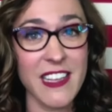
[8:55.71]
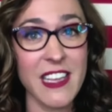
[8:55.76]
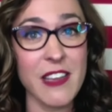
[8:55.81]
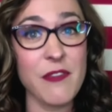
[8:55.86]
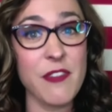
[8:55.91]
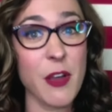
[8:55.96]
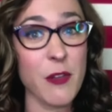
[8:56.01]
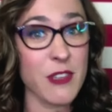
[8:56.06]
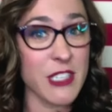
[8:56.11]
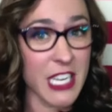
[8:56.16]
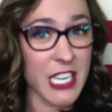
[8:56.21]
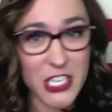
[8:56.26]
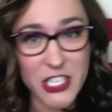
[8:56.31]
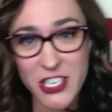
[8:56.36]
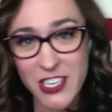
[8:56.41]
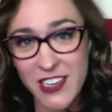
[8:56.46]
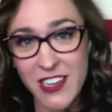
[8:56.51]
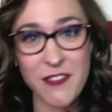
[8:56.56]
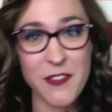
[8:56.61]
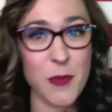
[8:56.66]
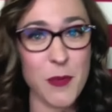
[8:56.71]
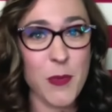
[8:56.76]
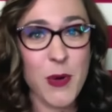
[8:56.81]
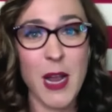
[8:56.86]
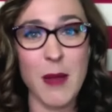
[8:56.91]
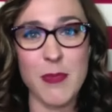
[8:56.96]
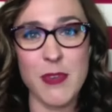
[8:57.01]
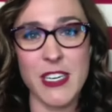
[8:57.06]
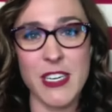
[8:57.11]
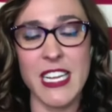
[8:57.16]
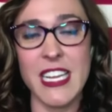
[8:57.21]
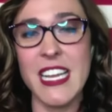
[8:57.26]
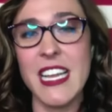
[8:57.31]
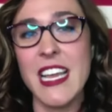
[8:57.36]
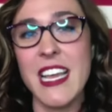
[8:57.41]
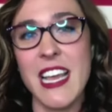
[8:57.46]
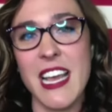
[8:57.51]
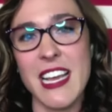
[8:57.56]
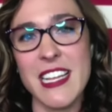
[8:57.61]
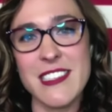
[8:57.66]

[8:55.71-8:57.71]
the foundation of the property.